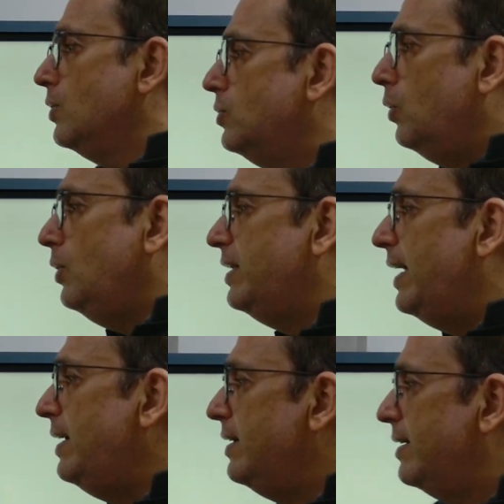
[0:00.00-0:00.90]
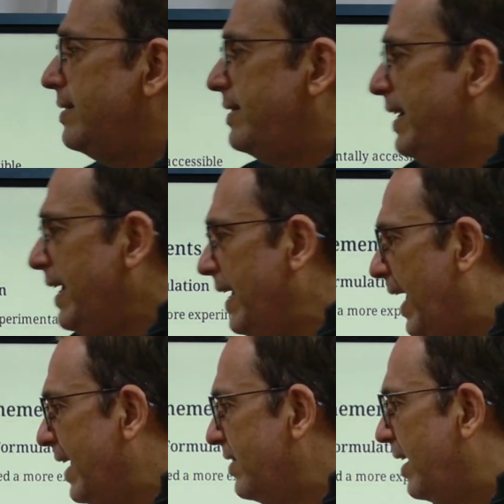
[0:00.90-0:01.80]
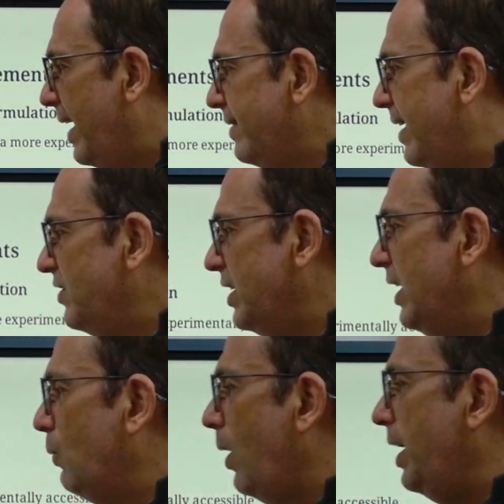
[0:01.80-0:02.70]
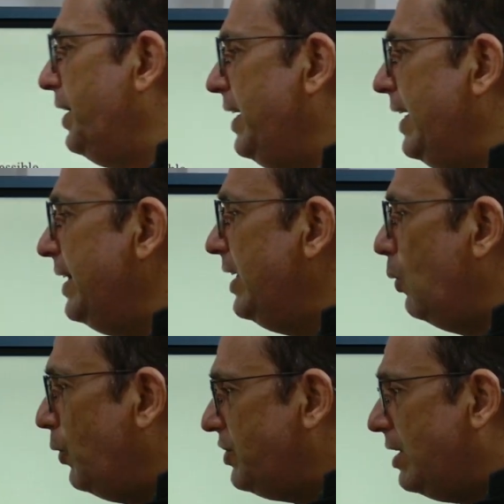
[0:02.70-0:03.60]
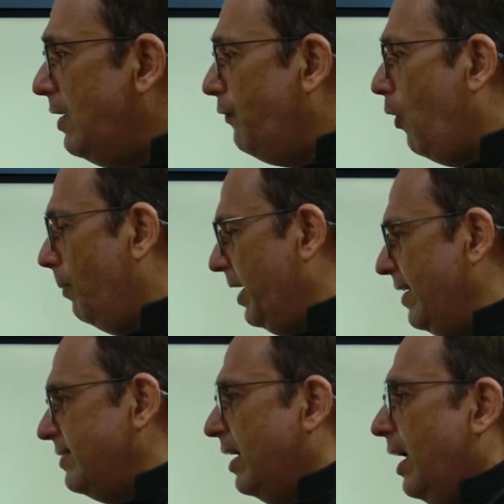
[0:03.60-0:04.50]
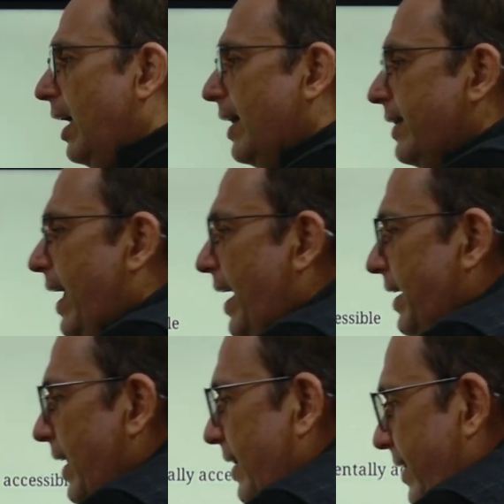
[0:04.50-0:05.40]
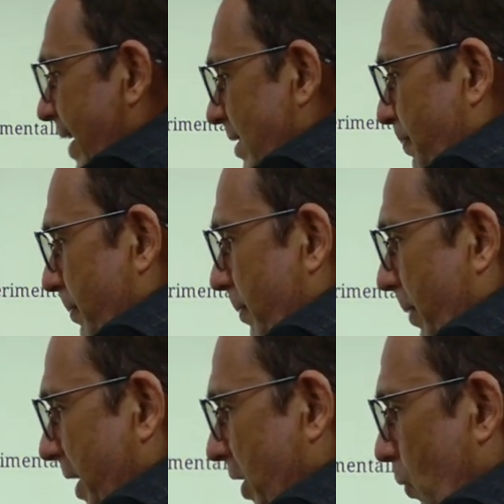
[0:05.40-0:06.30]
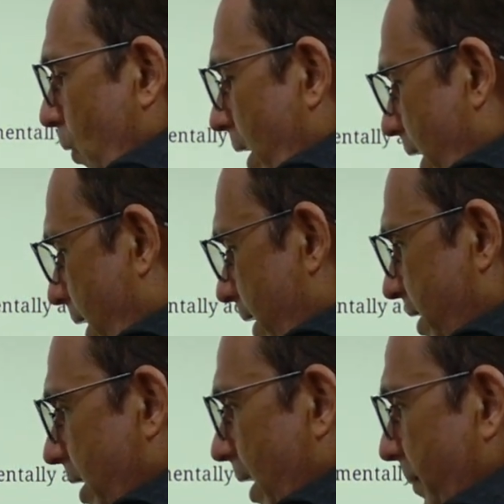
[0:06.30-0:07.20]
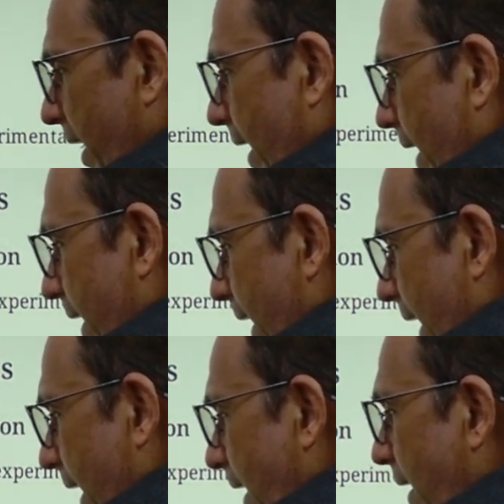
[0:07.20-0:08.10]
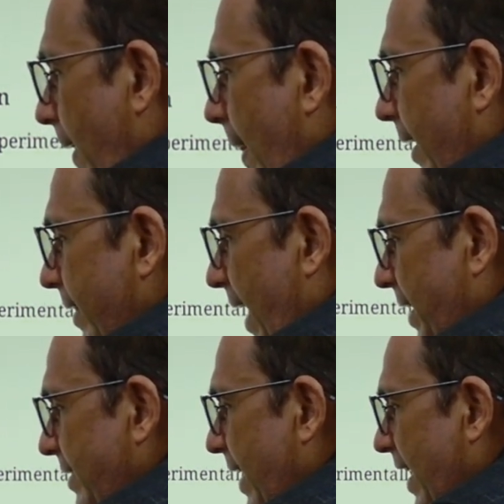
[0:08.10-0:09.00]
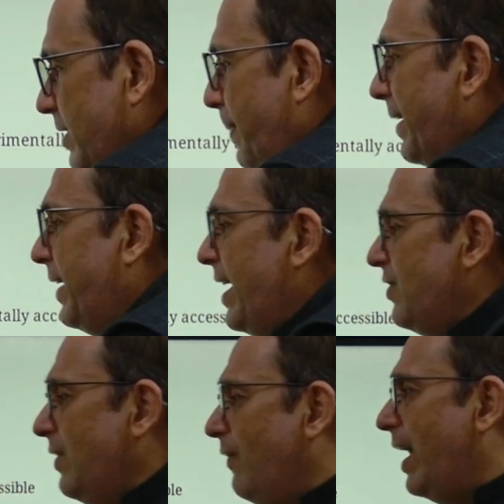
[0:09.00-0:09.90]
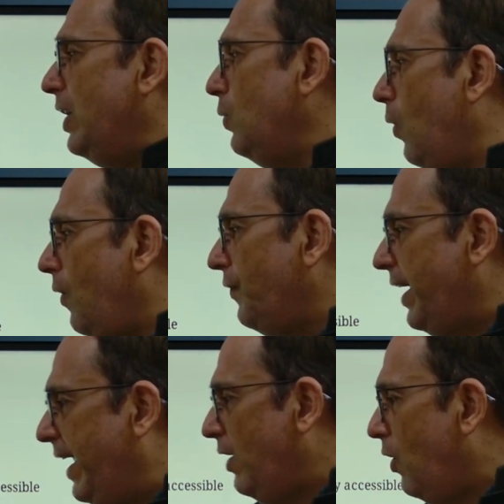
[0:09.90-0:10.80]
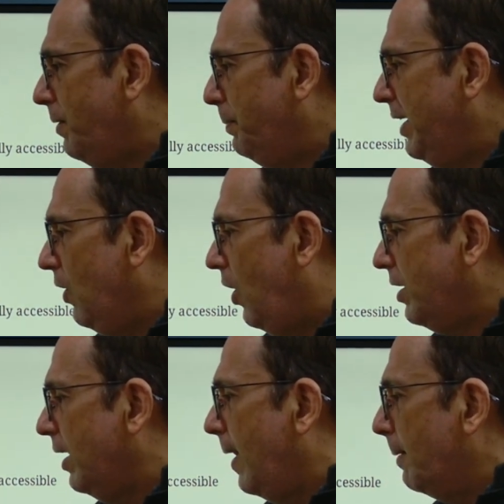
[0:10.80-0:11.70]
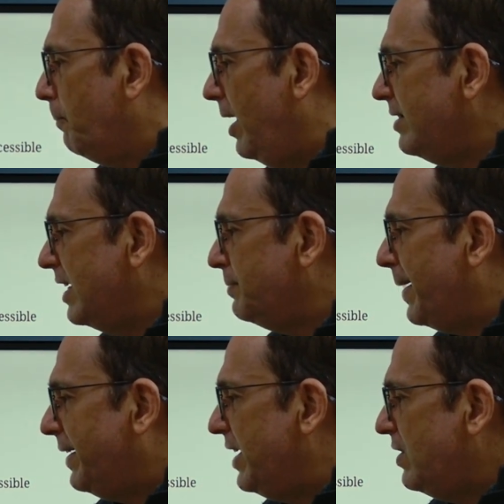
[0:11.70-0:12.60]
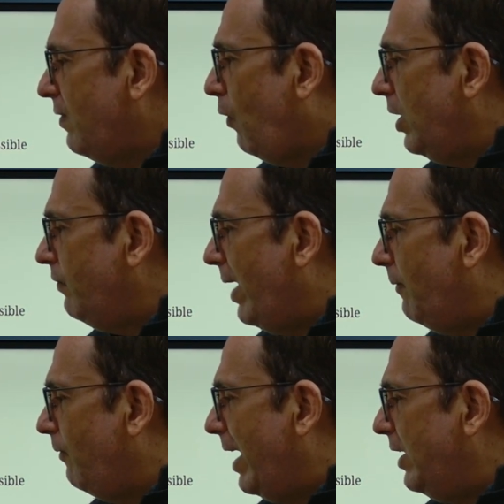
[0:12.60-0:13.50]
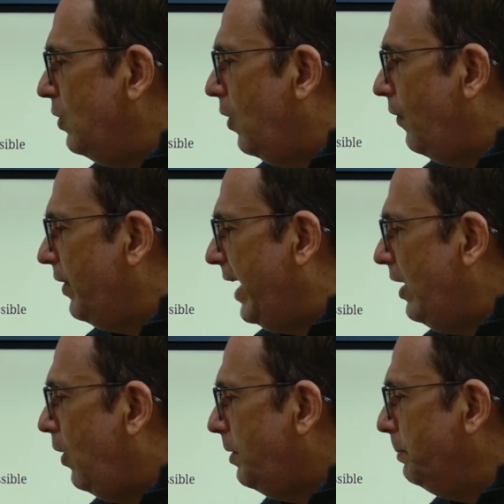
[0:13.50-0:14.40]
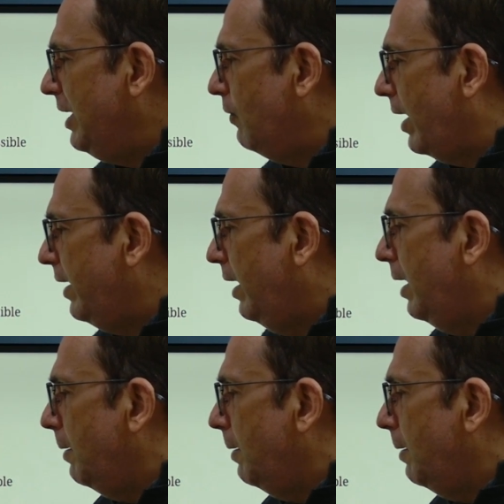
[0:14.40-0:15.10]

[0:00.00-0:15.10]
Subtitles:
So then the CHSH inequality in the original form is that this particular term here, that is the expectation value of A naught B naught plus expectation value of A naught B1